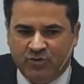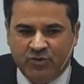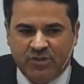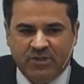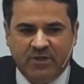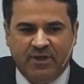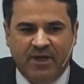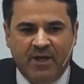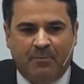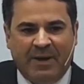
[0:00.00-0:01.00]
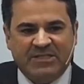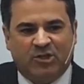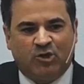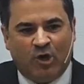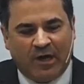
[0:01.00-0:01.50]
and he touches in
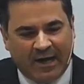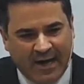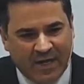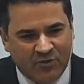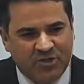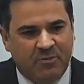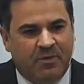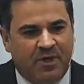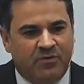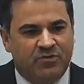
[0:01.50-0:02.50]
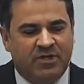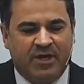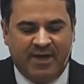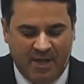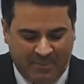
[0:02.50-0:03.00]
Jesus, he
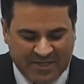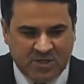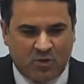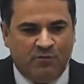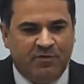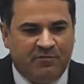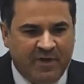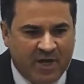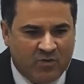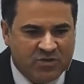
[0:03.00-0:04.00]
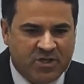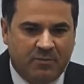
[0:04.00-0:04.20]
begins to touch on the brethren.